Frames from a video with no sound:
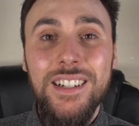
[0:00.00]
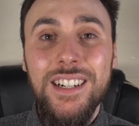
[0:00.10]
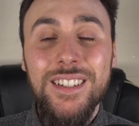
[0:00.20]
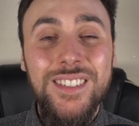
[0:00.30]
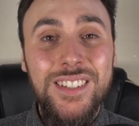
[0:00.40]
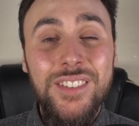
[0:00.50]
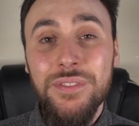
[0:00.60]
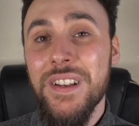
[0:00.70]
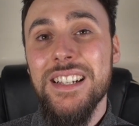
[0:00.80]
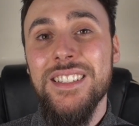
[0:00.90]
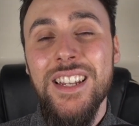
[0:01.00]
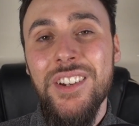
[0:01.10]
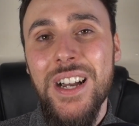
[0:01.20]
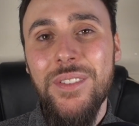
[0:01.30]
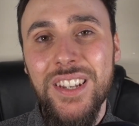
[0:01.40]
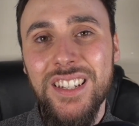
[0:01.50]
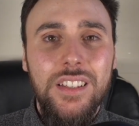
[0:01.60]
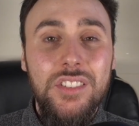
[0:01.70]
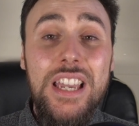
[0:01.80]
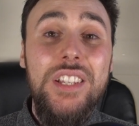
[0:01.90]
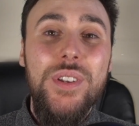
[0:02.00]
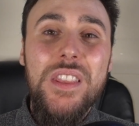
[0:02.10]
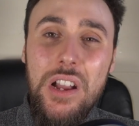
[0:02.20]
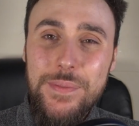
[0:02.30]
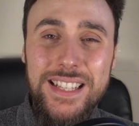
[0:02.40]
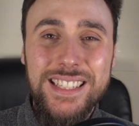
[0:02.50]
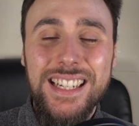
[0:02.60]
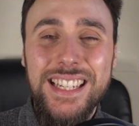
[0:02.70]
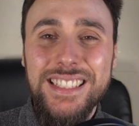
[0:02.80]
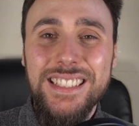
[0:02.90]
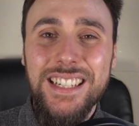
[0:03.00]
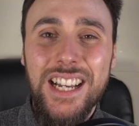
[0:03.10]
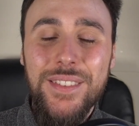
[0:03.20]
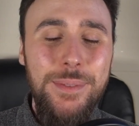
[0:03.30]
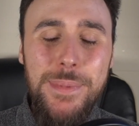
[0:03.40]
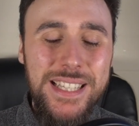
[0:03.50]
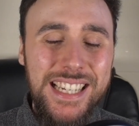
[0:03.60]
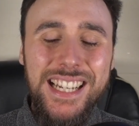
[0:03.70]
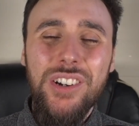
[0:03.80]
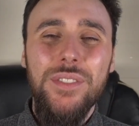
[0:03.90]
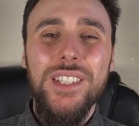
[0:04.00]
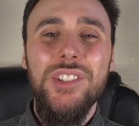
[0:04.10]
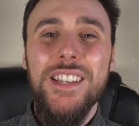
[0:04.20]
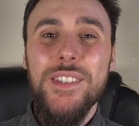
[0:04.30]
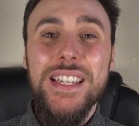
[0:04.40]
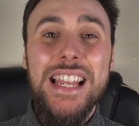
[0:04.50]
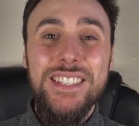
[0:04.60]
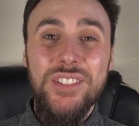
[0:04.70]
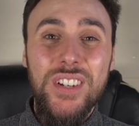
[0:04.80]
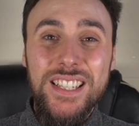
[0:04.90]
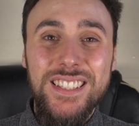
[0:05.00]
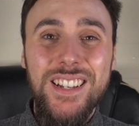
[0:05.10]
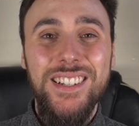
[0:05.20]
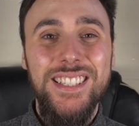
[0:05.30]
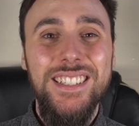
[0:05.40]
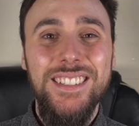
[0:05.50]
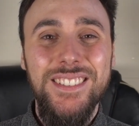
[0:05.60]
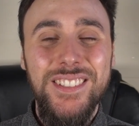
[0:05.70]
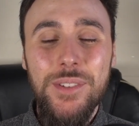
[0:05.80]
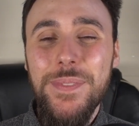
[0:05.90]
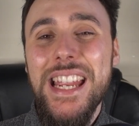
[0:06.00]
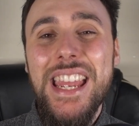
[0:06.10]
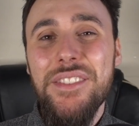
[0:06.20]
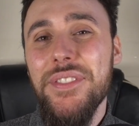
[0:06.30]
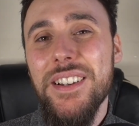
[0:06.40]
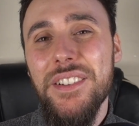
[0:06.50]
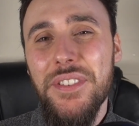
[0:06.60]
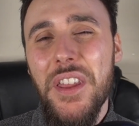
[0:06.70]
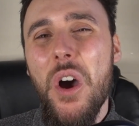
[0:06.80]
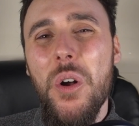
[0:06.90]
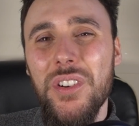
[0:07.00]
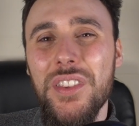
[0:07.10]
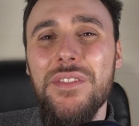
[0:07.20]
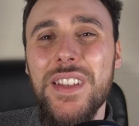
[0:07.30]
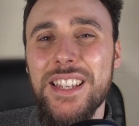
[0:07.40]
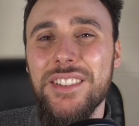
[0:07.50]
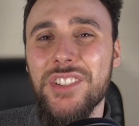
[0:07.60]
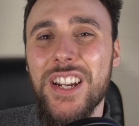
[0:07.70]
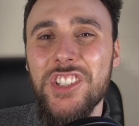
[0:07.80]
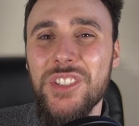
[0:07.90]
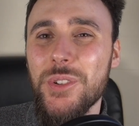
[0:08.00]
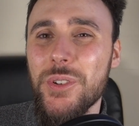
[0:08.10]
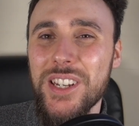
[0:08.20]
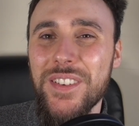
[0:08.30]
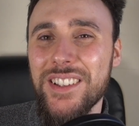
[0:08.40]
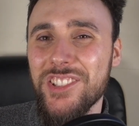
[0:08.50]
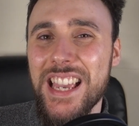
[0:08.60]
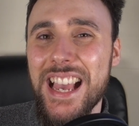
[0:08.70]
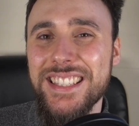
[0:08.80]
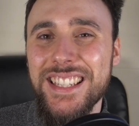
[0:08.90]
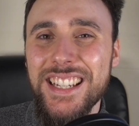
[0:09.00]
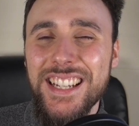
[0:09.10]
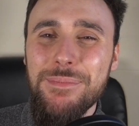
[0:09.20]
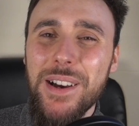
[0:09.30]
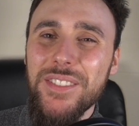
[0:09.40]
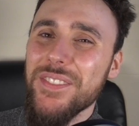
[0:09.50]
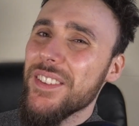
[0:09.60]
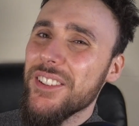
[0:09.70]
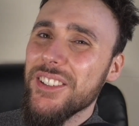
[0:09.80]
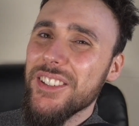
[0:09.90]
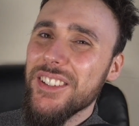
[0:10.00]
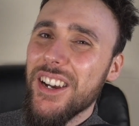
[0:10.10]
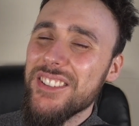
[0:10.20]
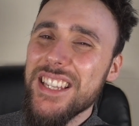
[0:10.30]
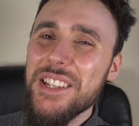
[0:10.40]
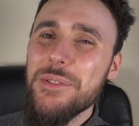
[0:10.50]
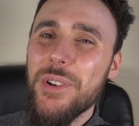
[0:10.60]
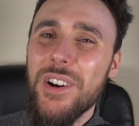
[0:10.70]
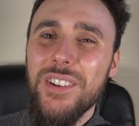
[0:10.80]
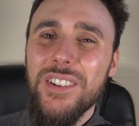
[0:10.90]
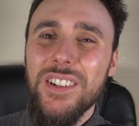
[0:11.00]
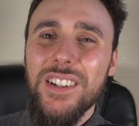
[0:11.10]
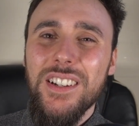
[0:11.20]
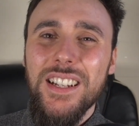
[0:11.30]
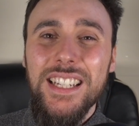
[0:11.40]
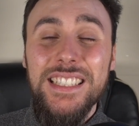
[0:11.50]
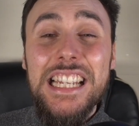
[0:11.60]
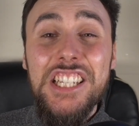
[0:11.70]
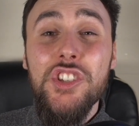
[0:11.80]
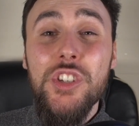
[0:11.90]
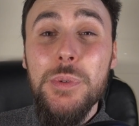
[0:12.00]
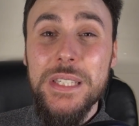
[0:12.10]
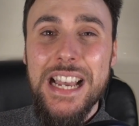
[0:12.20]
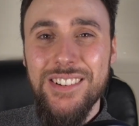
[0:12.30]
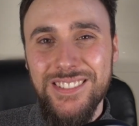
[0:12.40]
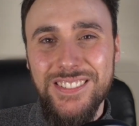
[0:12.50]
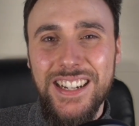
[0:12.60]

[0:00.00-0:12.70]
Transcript: It's a good fact to know, that one. Chairs are a nightmare to clean, particularly office chairs. Let's not get started. Could be here for the whole of the video duration talking about chairs. But I'll tell you what, get your juice out.